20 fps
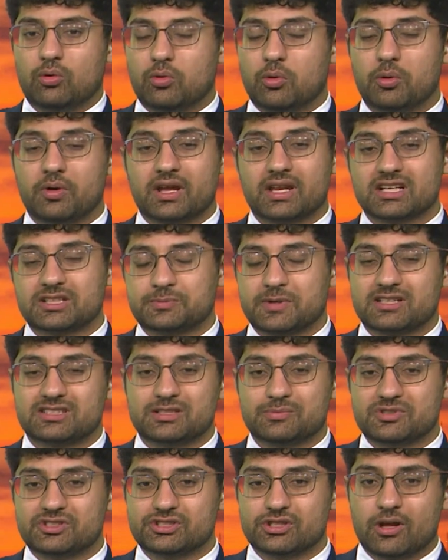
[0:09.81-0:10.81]
Well, we can expect
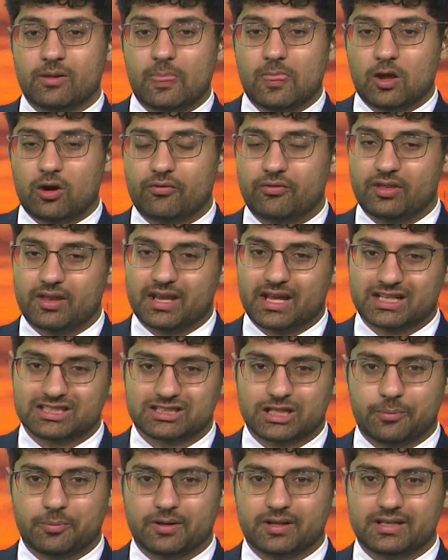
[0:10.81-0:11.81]
some sun over the
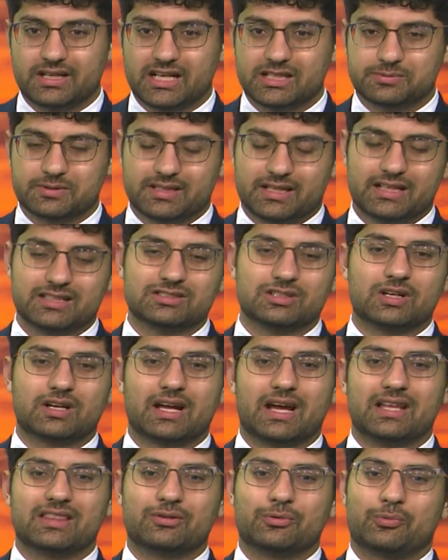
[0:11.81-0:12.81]
next couple of days, but let's look
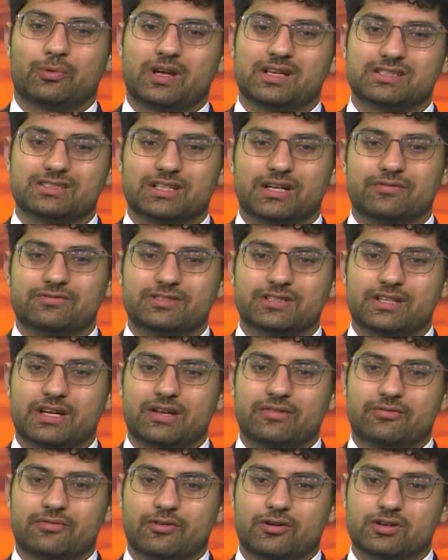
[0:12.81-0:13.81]
at the rest of
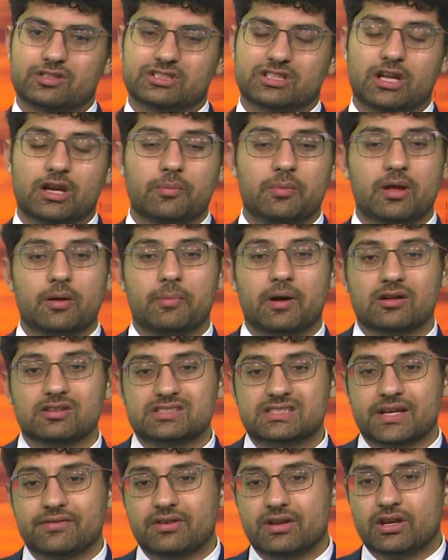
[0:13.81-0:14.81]
today first. It's going to be about
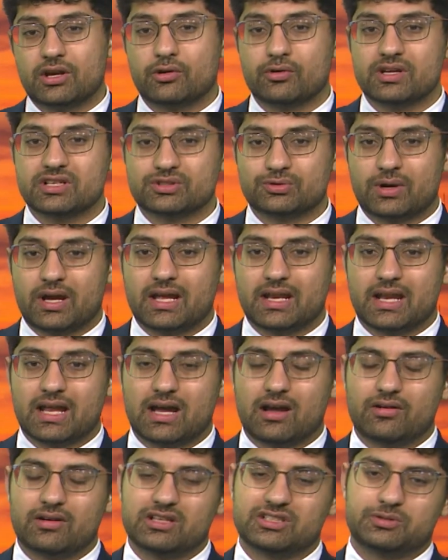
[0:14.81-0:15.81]
70 degrees right
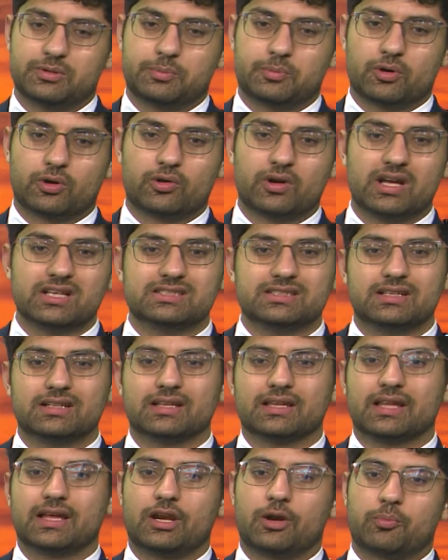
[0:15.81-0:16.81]
now, and as we progress into
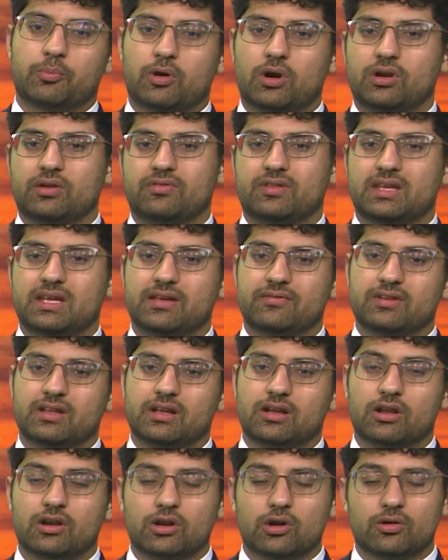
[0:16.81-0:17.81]
the later part of the
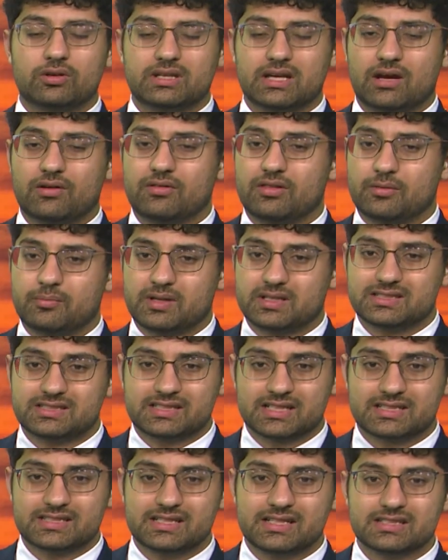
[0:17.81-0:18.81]
evening, going to go down to the mid
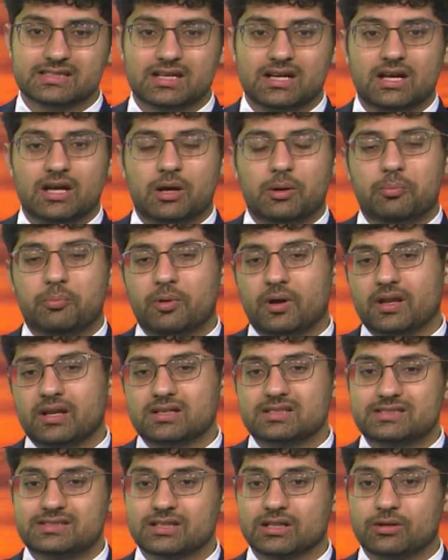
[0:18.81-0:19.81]
60s,
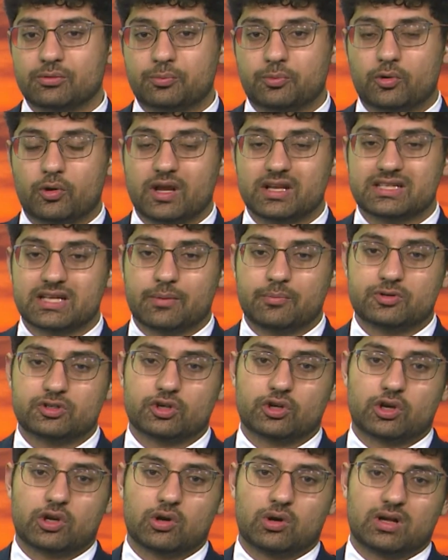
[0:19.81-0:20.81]
but still a great
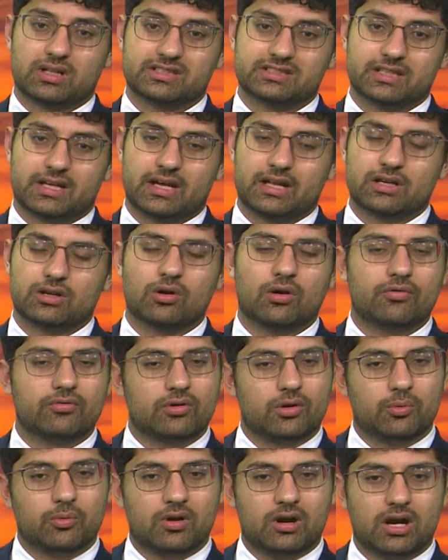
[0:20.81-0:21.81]
temperature to go outside, go
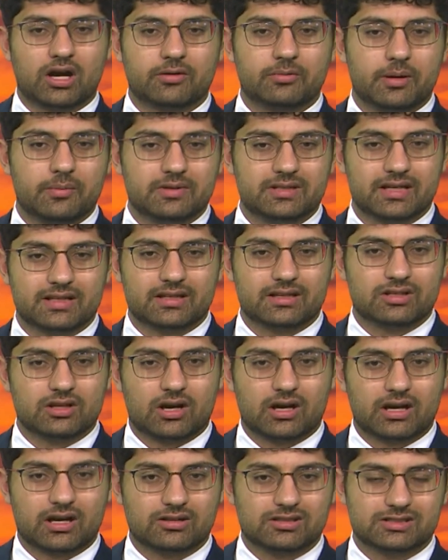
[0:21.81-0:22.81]
for a walk, maybe take the
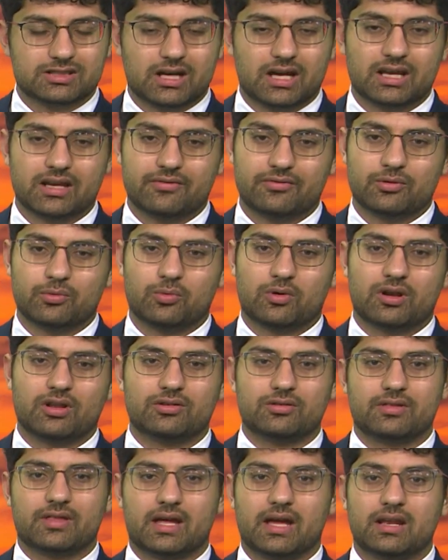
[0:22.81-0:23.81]
dog outside if you want
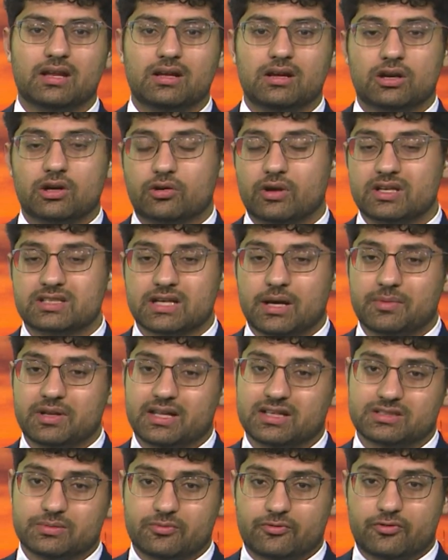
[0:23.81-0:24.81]
to do that. Great time to
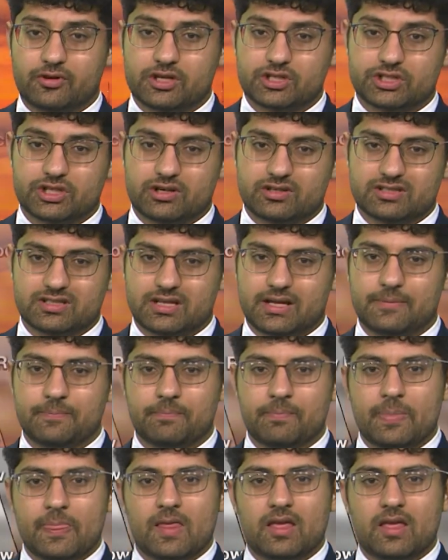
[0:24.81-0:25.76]
get some fresh air tonight.